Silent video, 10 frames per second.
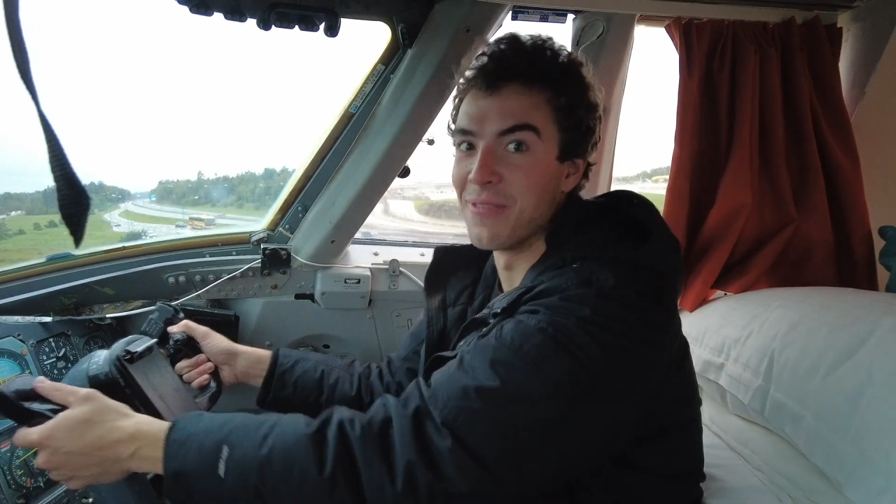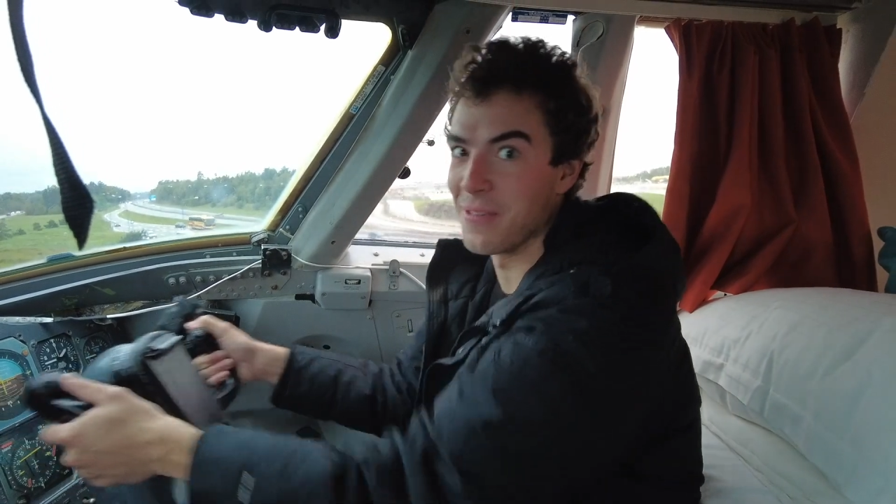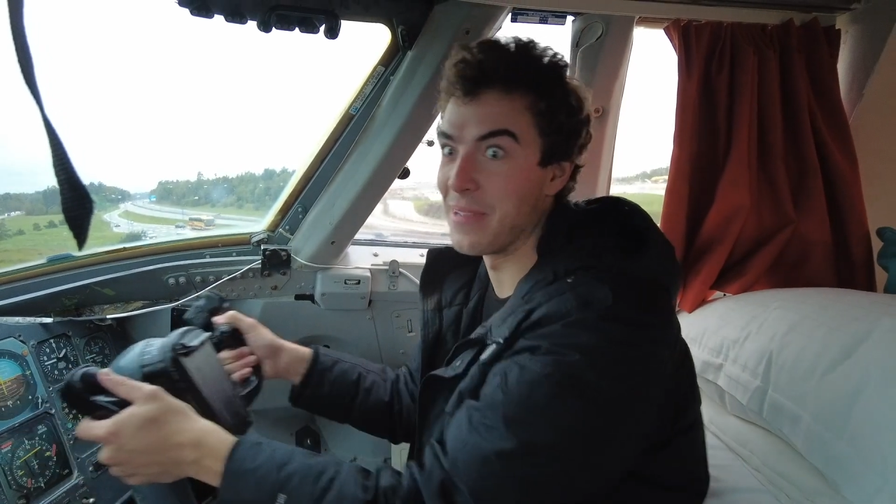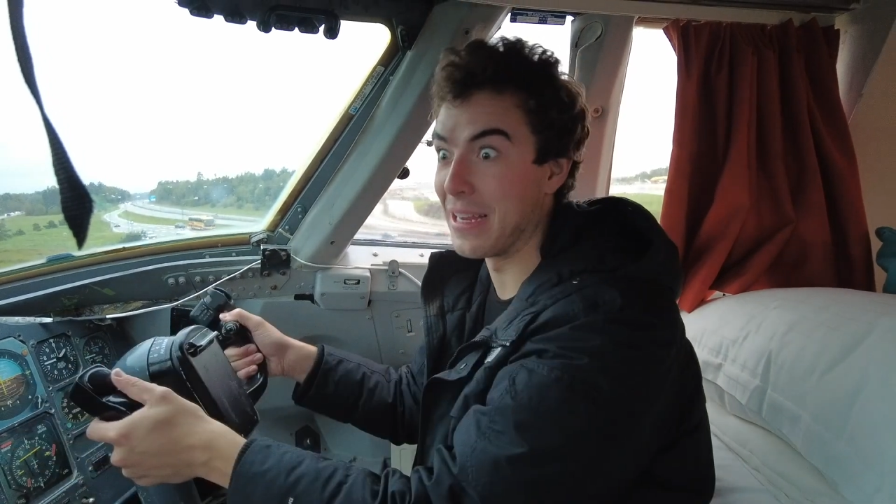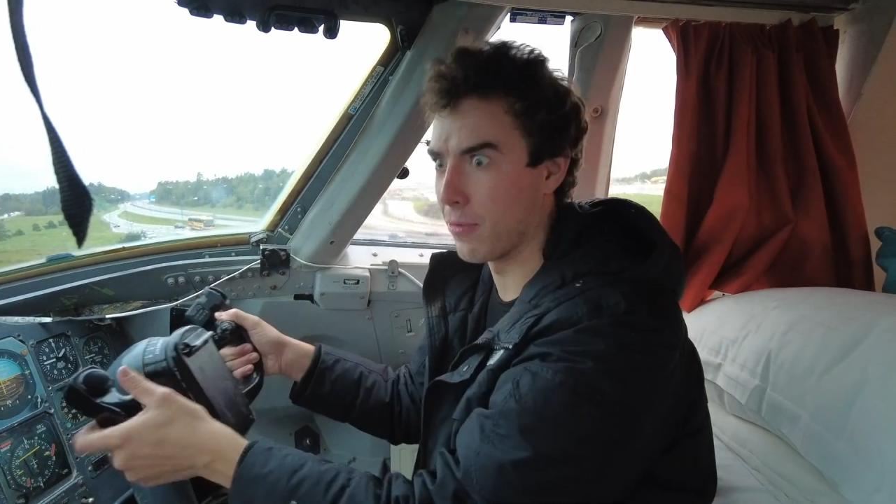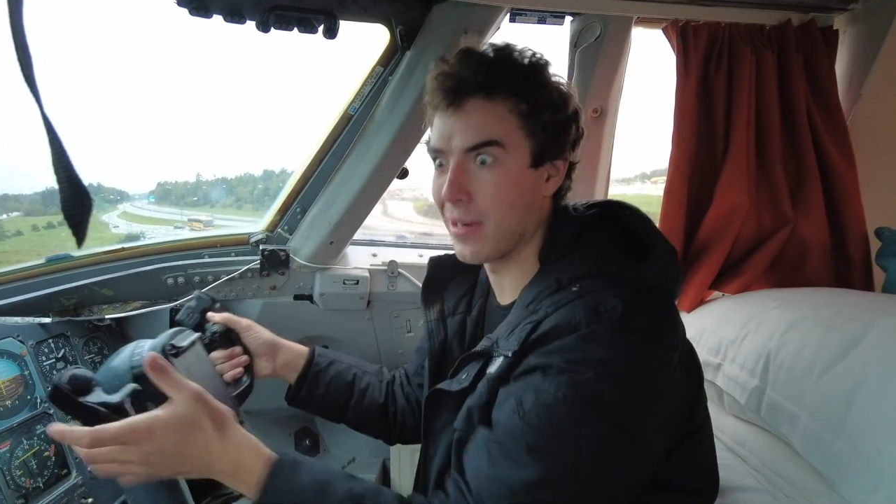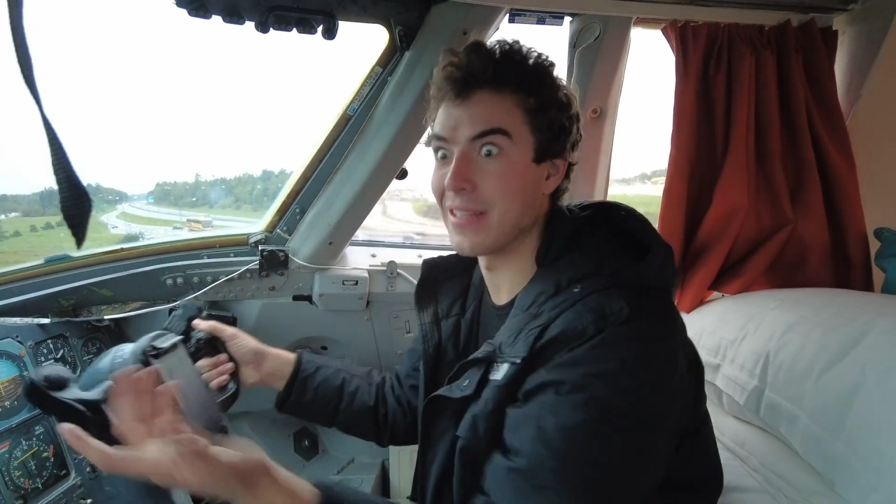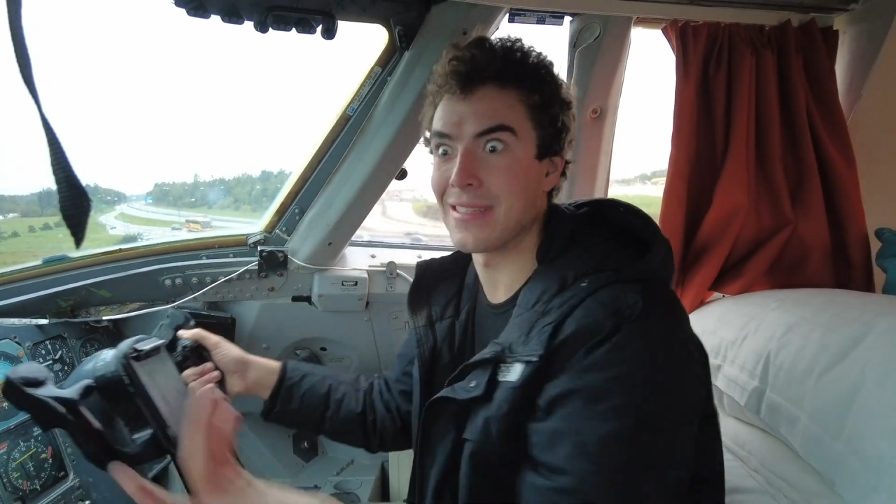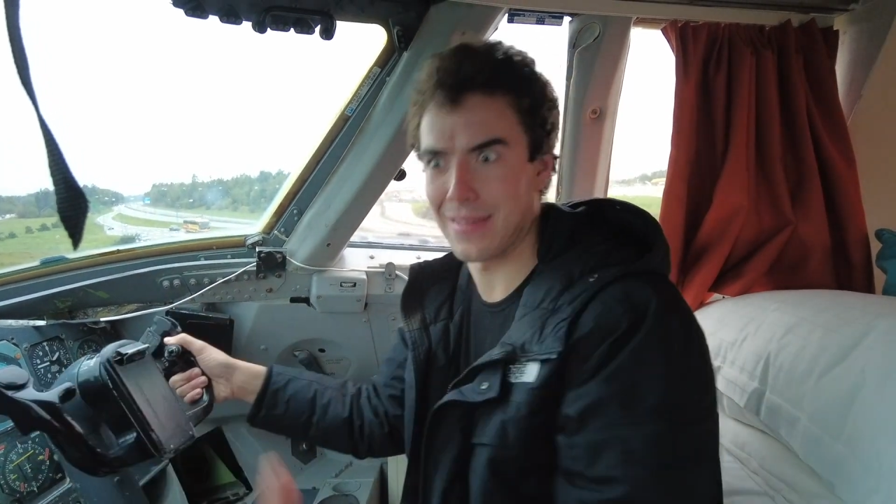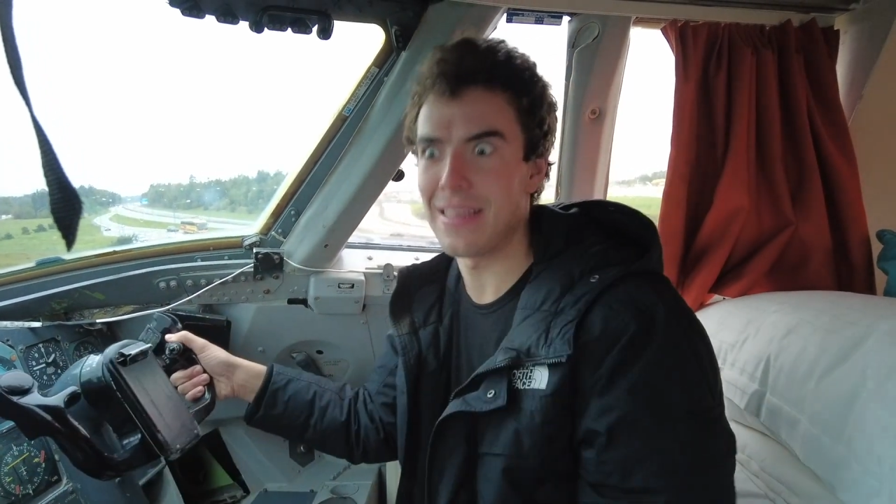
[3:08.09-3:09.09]
for me, and we're
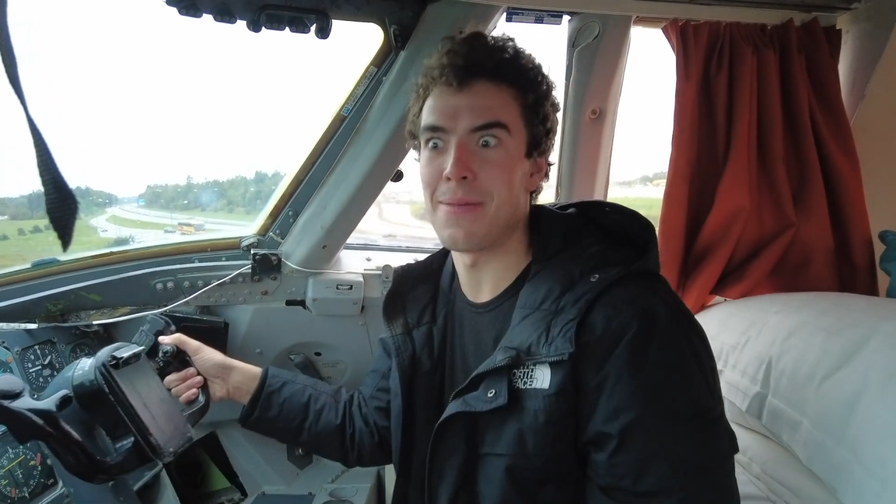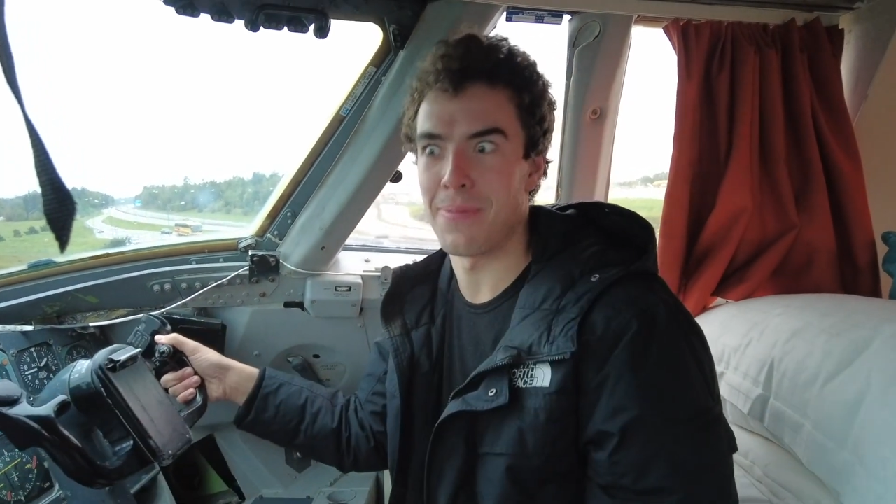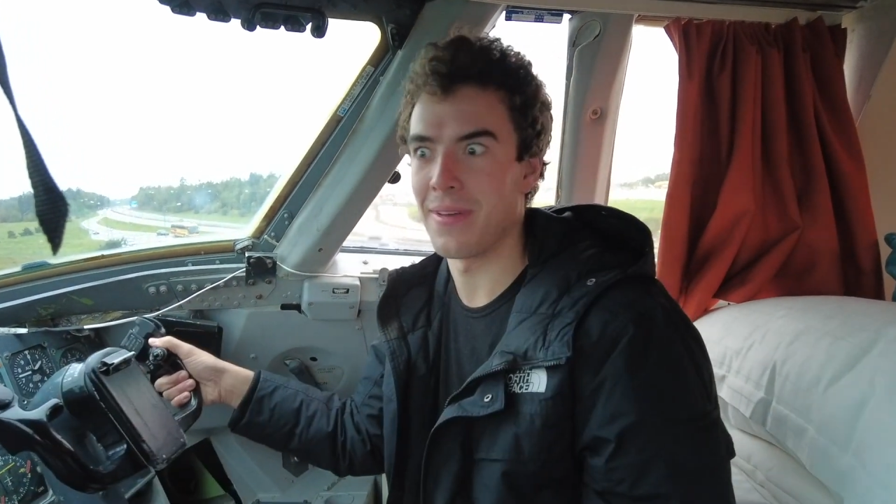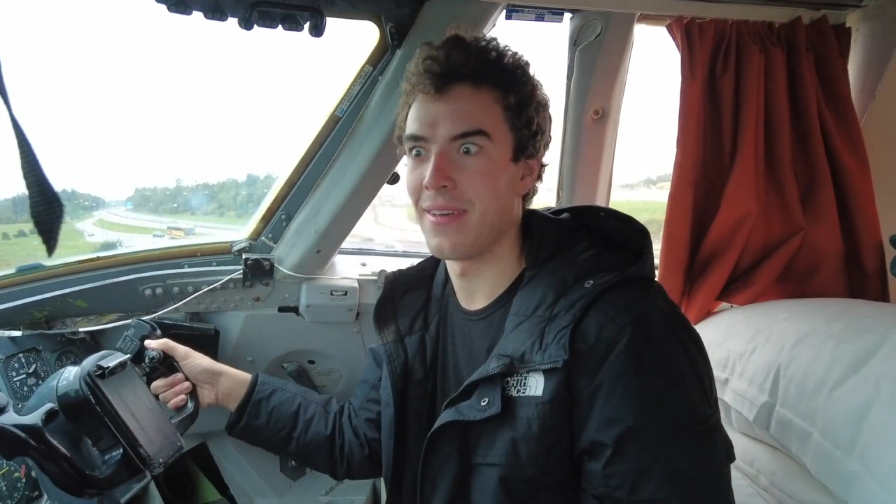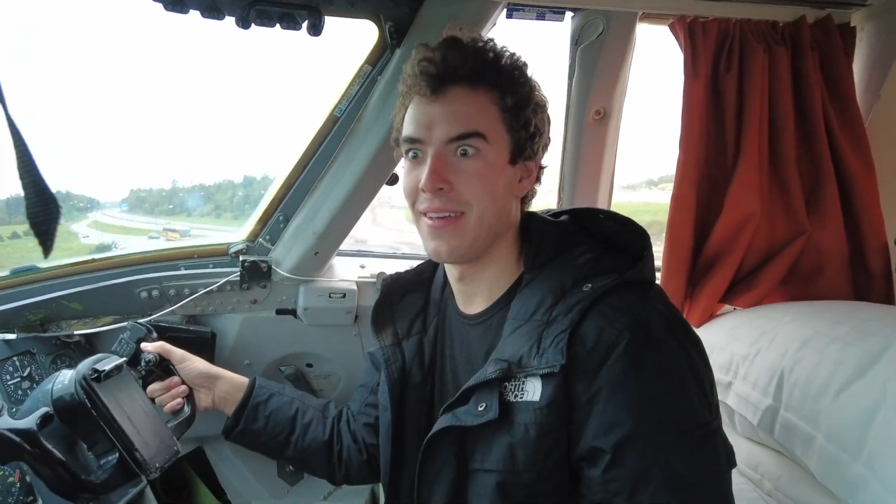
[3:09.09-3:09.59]
gonna sleep